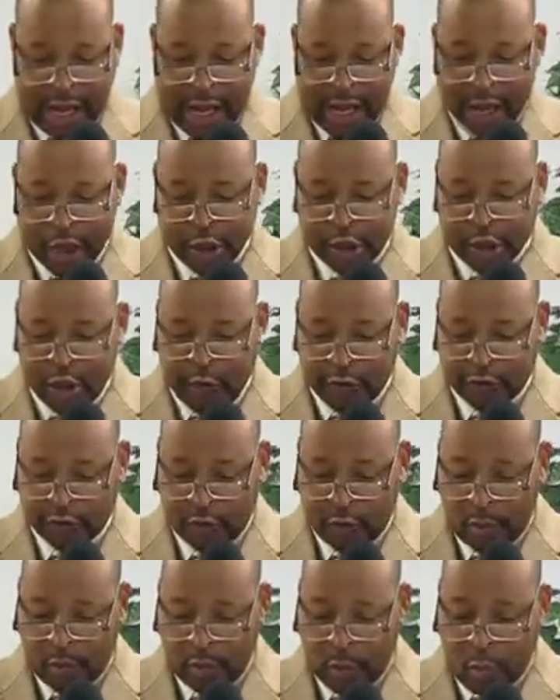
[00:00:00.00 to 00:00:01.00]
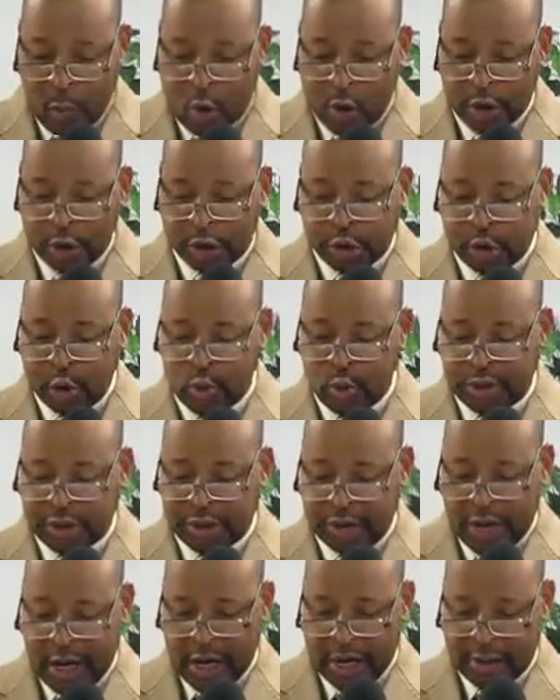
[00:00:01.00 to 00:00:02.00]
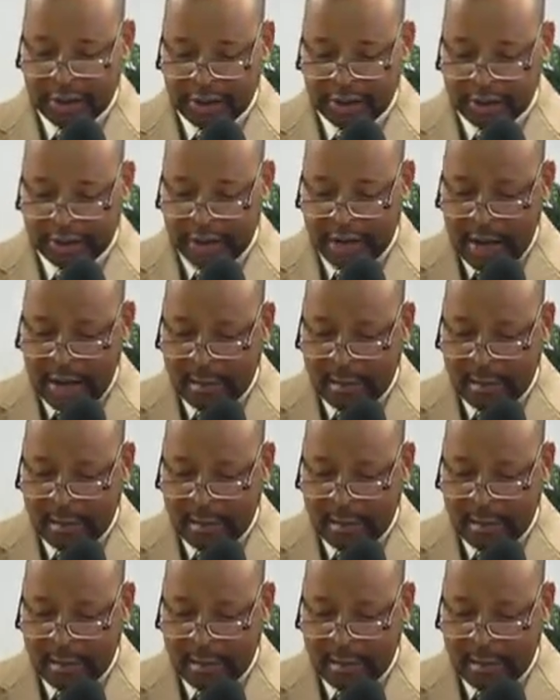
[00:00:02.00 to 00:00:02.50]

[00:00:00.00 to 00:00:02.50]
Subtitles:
And Joseph were born 2 sons